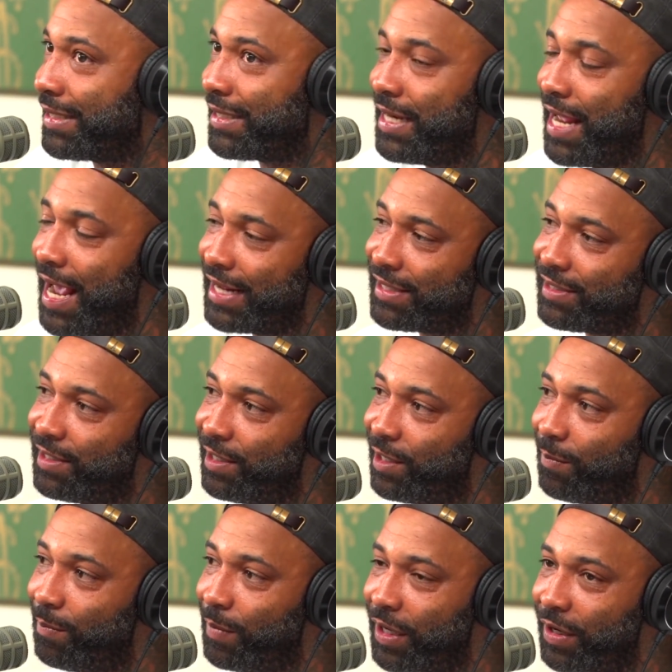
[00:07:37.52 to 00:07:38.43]
it's
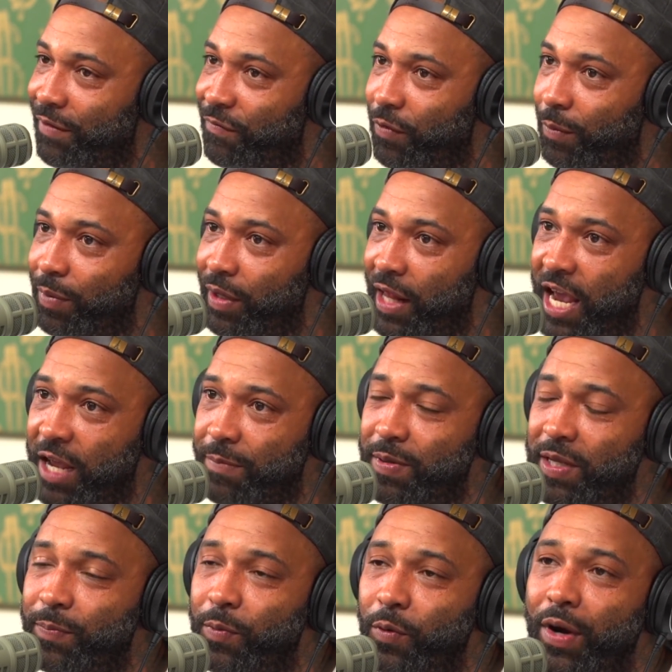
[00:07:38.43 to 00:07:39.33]
nasty to me for
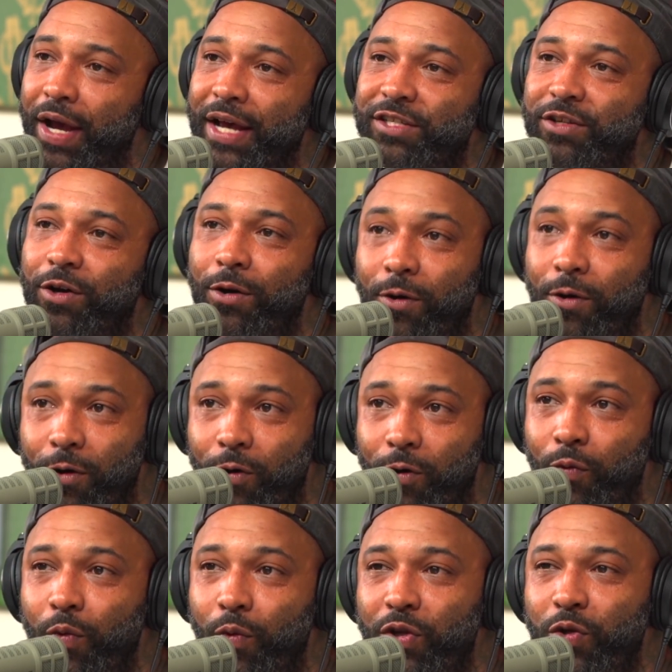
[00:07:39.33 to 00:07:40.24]
black people as a
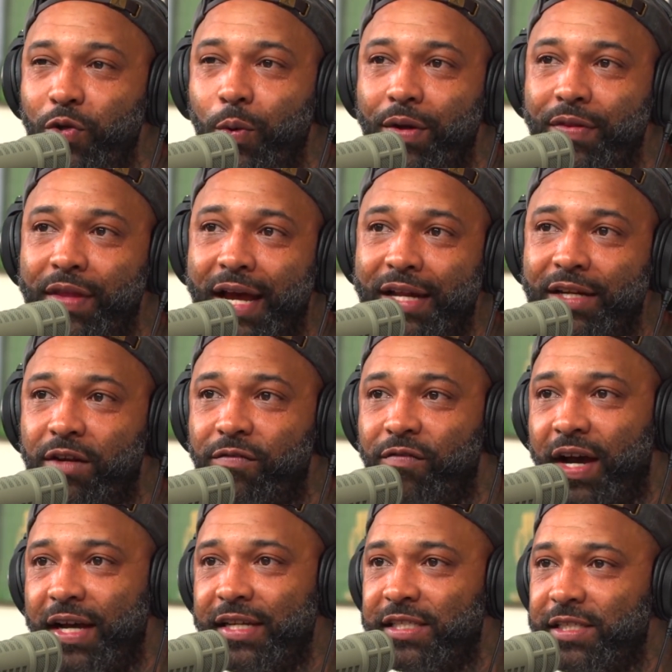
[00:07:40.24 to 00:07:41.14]
whole when you are that
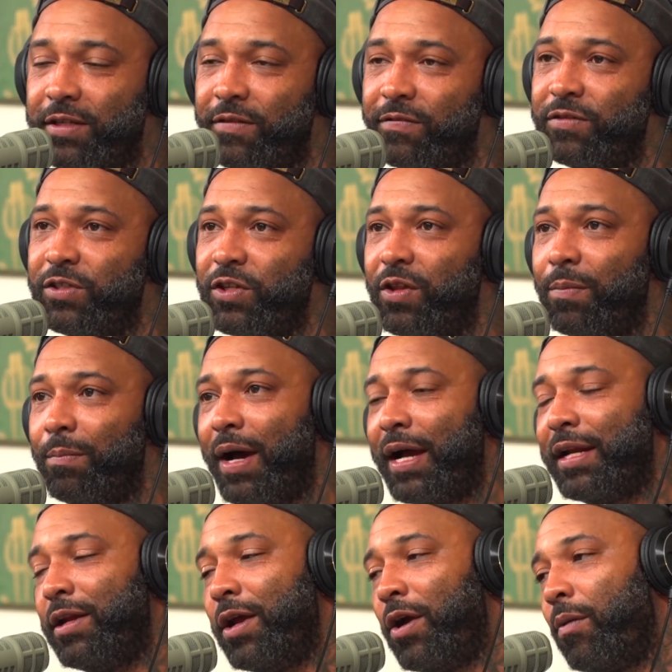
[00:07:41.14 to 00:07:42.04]
divisive to the
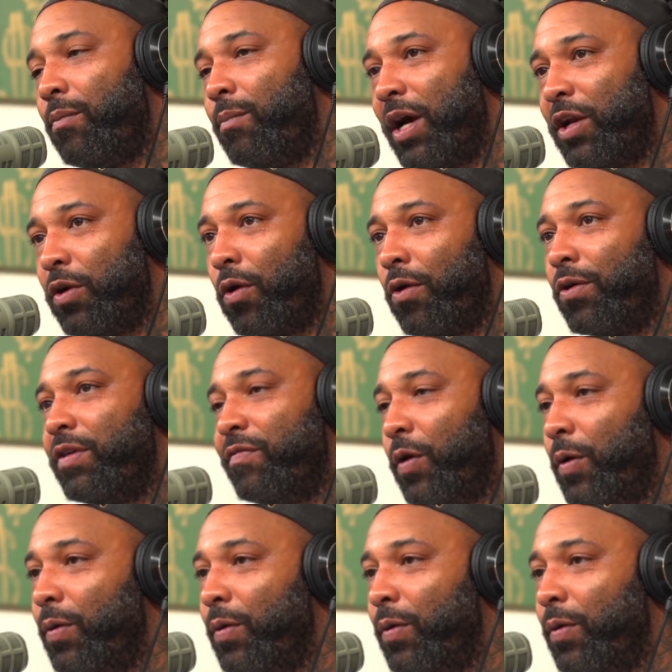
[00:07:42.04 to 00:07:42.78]
minor- minority